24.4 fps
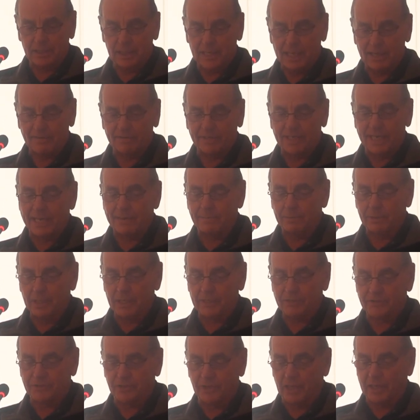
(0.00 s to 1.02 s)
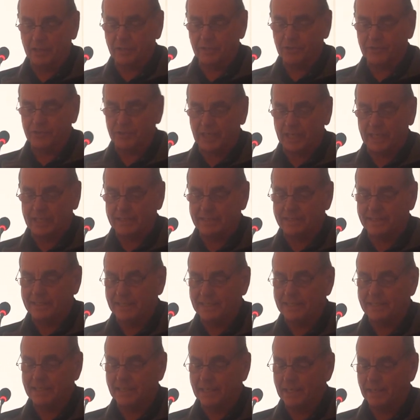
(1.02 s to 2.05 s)
have enabled us to understand
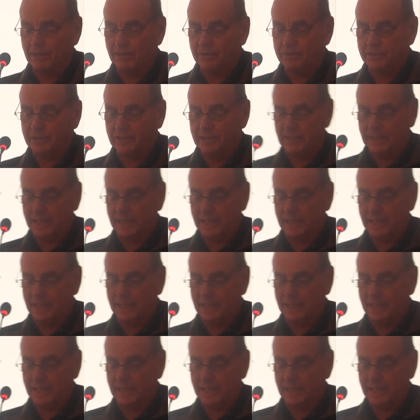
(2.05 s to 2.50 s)
detailed